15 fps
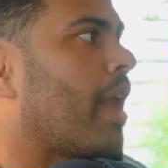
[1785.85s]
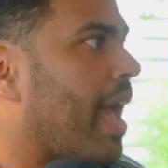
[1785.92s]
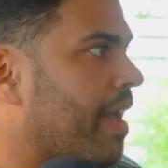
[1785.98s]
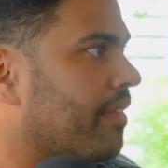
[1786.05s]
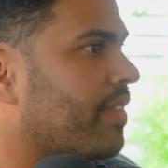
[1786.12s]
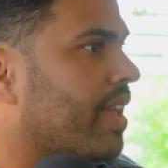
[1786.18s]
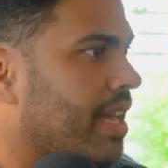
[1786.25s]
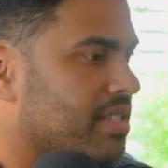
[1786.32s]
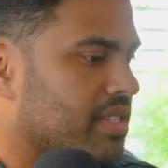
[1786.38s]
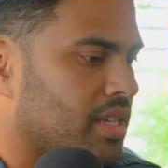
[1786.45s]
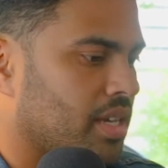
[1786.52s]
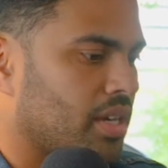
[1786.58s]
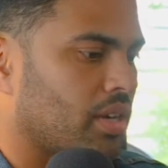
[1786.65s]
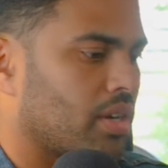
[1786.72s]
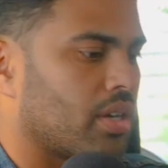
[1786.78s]
I have guests
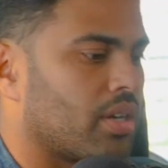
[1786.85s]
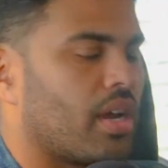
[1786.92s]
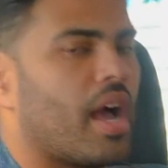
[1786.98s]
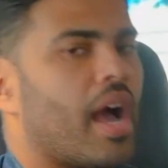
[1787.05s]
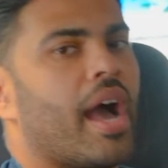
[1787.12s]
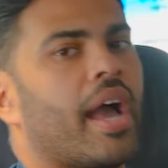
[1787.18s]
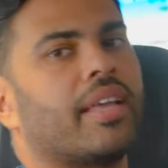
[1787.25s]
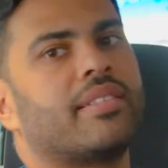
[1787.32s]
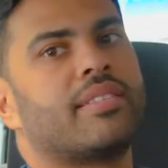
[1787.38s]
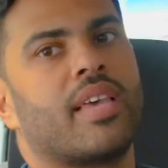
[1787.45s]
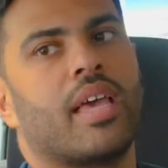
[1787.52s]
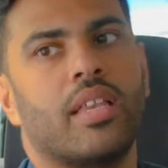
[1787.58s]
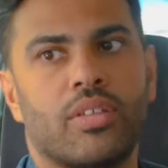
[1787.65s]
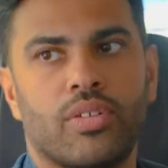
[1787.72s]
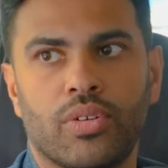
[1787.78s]
here, I
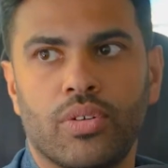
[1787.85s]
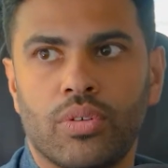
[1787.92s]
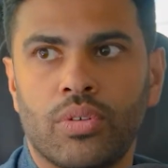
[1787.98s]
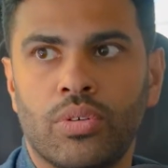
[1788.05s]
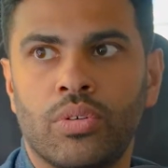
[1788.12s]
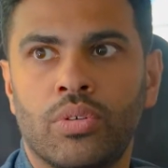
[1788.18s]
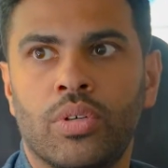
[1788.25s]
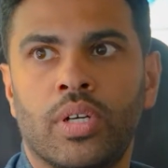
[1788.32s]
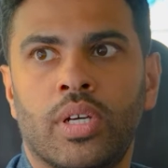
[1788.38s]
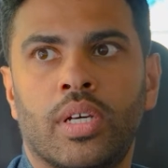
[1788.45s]
tend to,